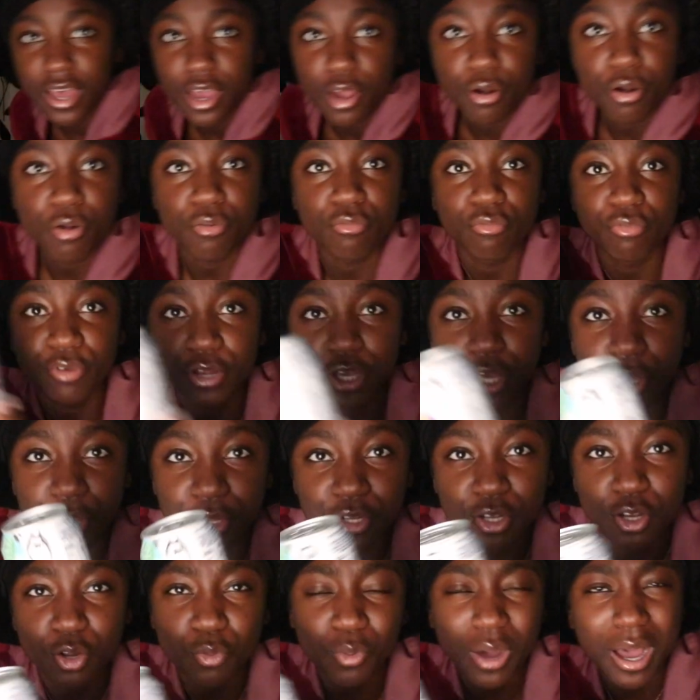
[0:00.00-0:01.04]
a Rio. I
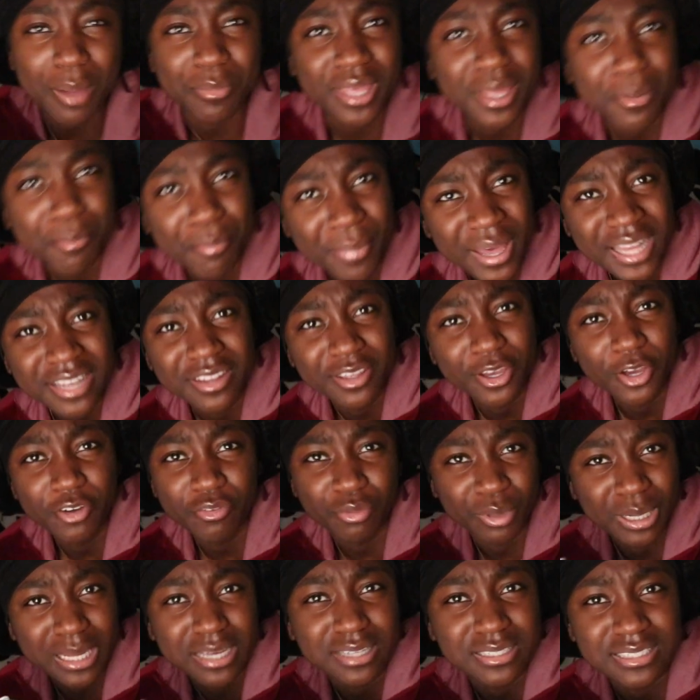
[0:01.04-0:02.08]
don't know why I'm here bending over
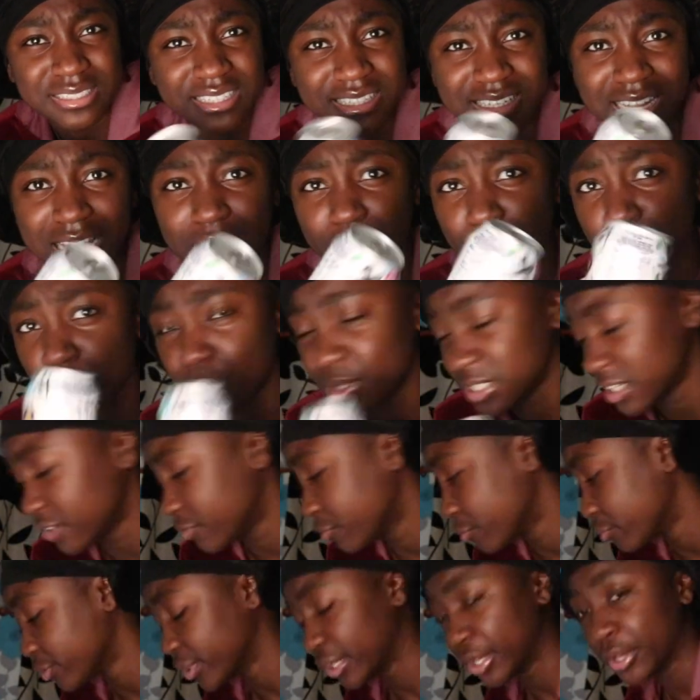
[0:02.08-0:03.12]
when I could sit down. Got myself
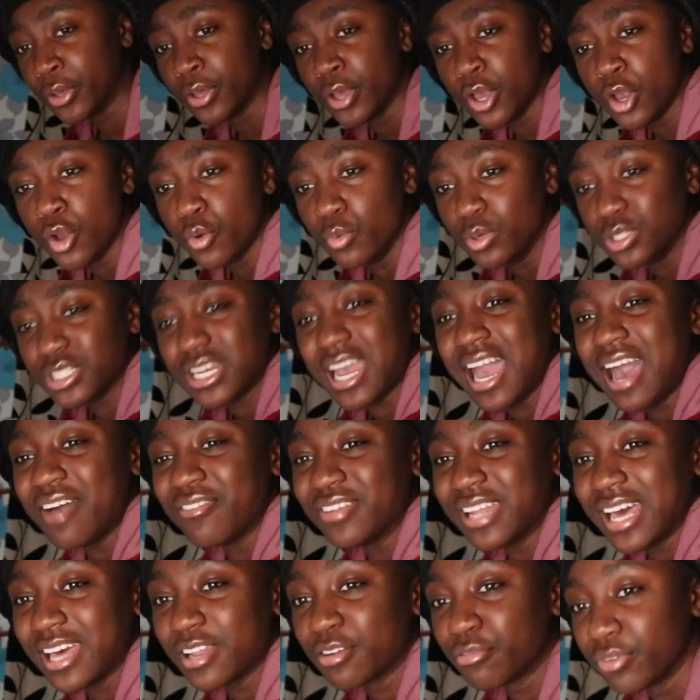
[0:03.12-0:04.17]
a Rio, which I
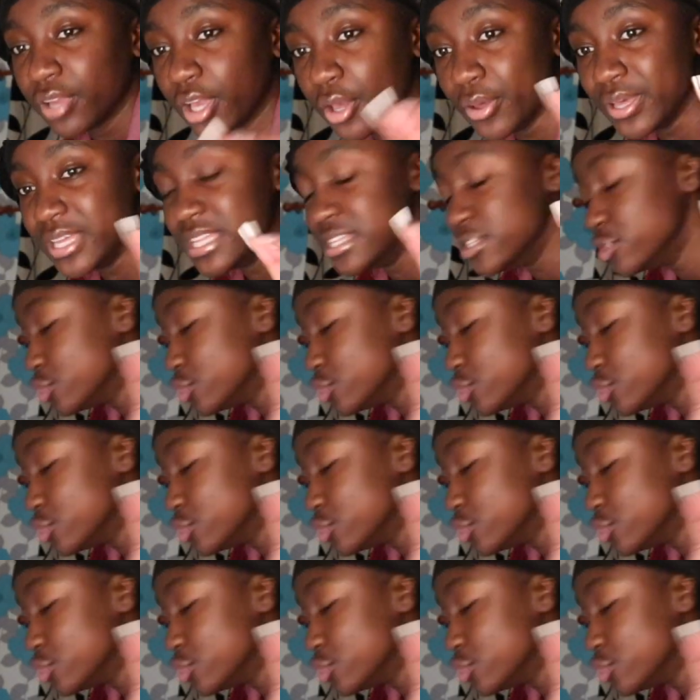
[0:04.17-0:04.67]
haven't had a Rio in